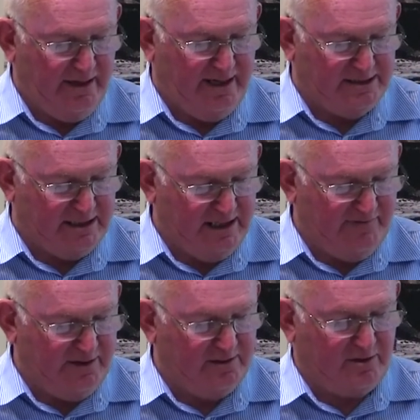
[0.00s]
a
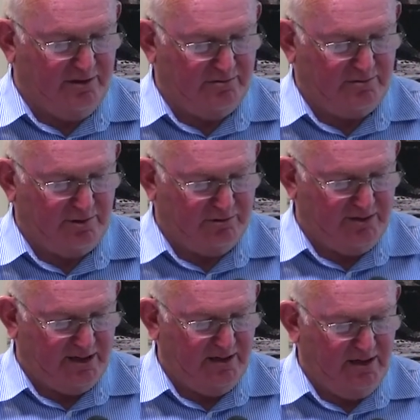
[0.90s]
significant con
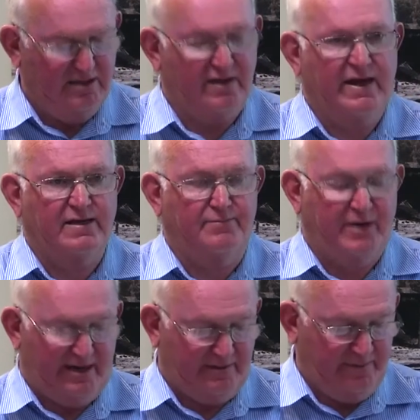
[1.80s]
contributor to that other
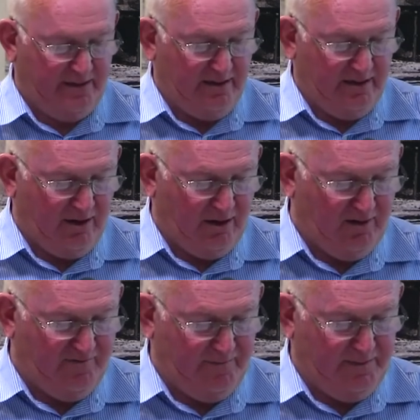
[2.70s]
part
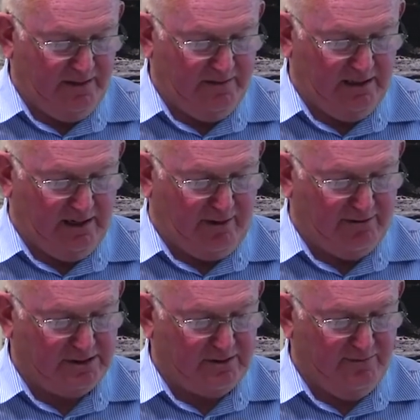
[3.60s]
of the
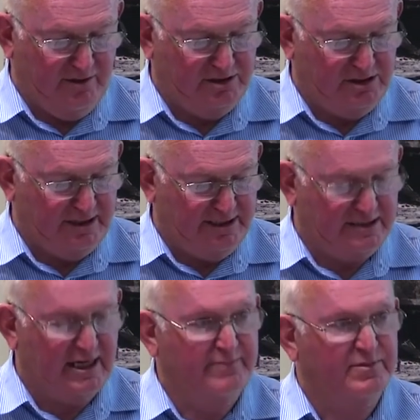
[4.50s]
Illawarra's emerging
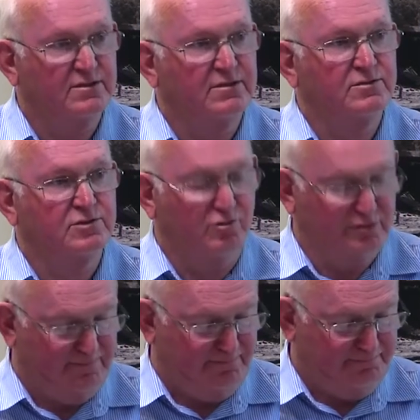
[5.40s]
landscape,
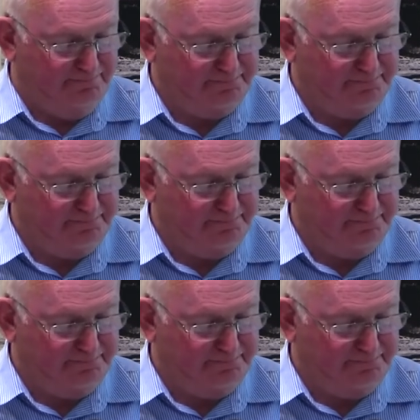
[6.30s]
tourism.